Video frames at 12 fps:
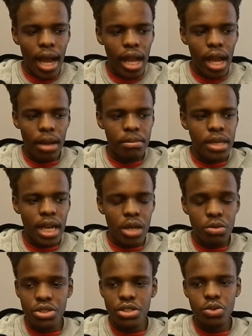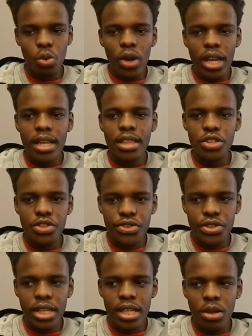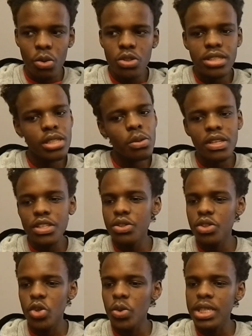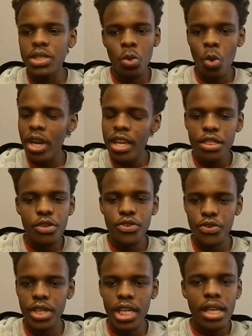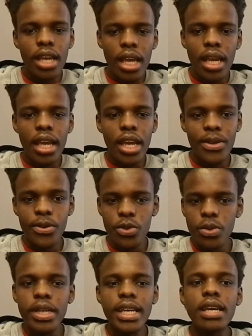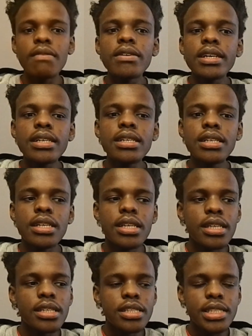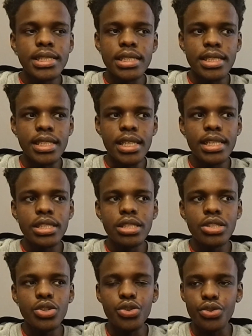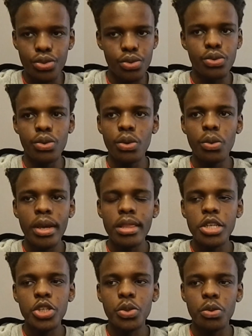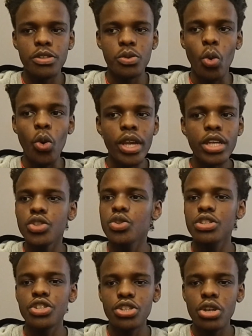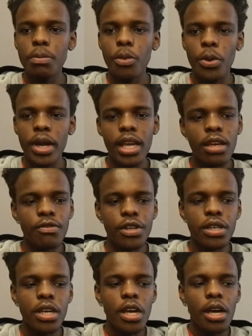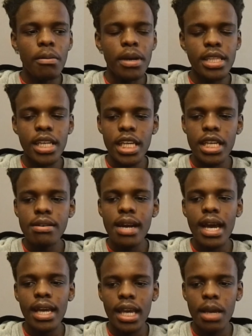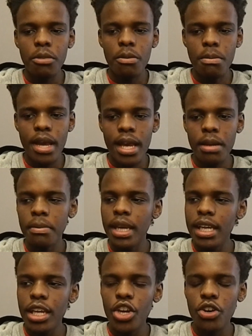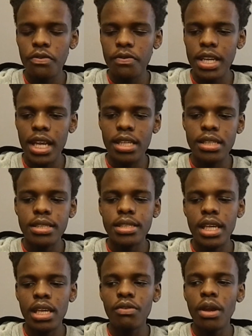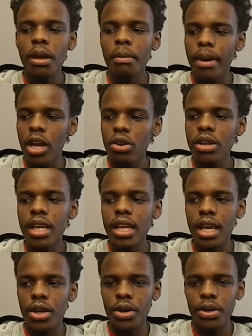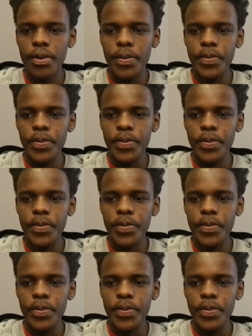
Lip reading: I was just walking the street. All she wants to do is walk in the street and do whatever she needs to do, whether she was walking to the shop or whatever. But then here I am, a man, making her feel unsafe by looking at her.